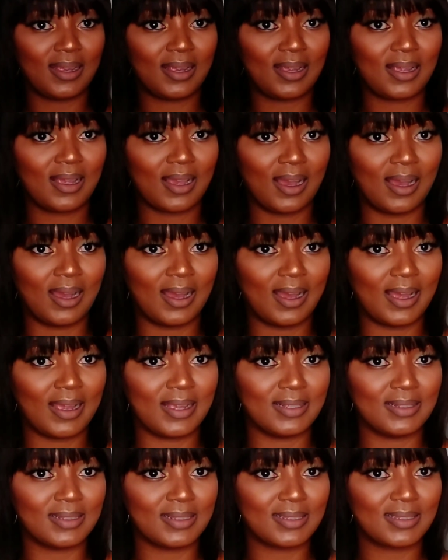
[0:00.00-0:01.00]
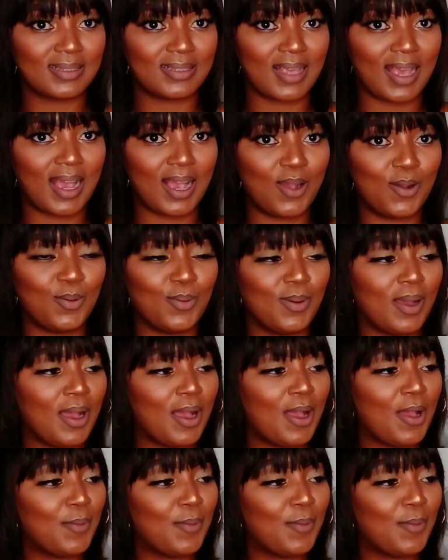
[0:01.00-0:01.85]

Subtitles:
Guys, how